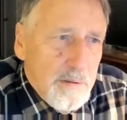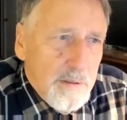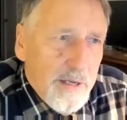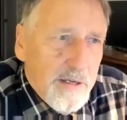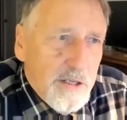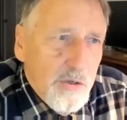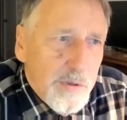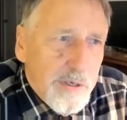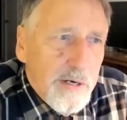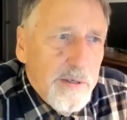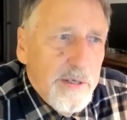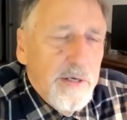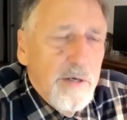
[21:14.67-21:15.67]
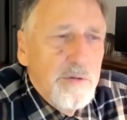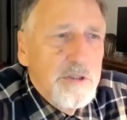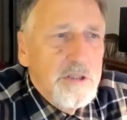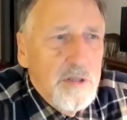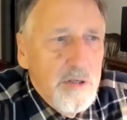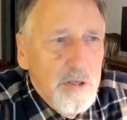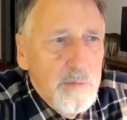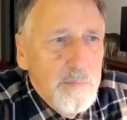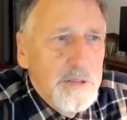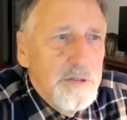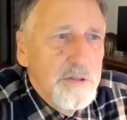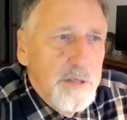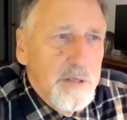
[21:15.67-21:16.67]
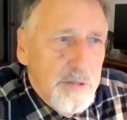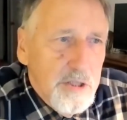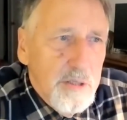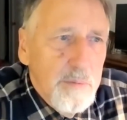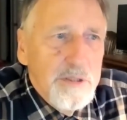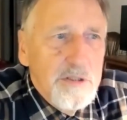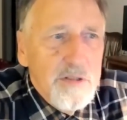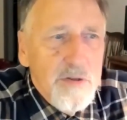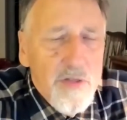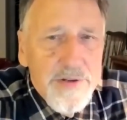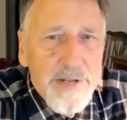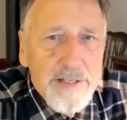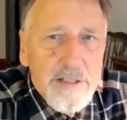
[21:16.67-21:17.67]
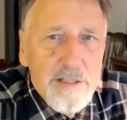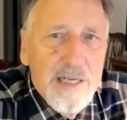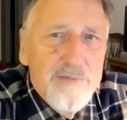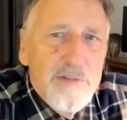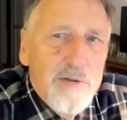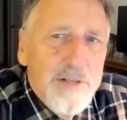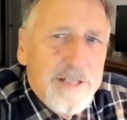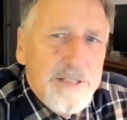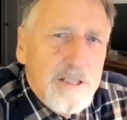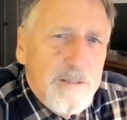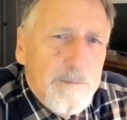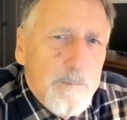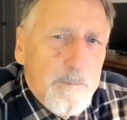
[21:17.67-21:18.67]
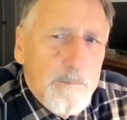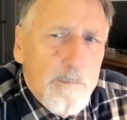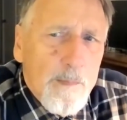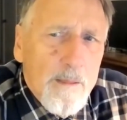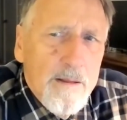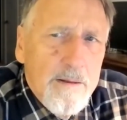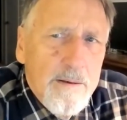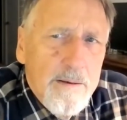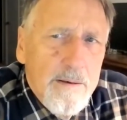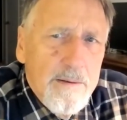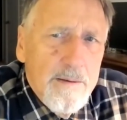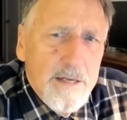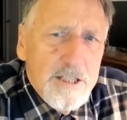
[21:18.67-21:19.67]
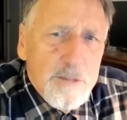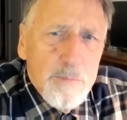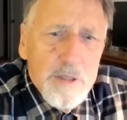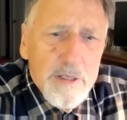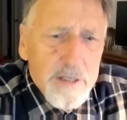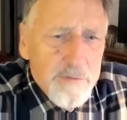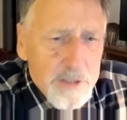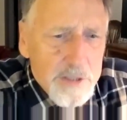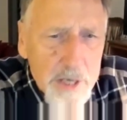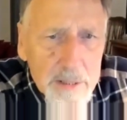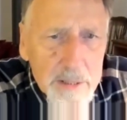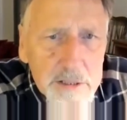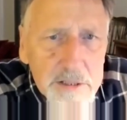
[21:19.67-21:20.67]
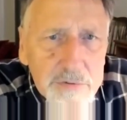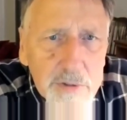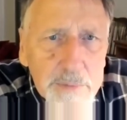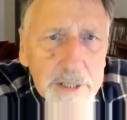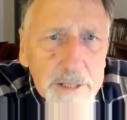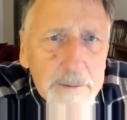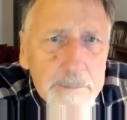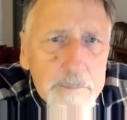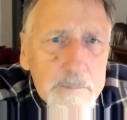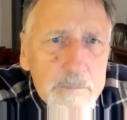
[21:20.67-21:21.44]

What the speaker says: like eukaryotes to humans and humans to the next level. That's plenty of a challenge for me.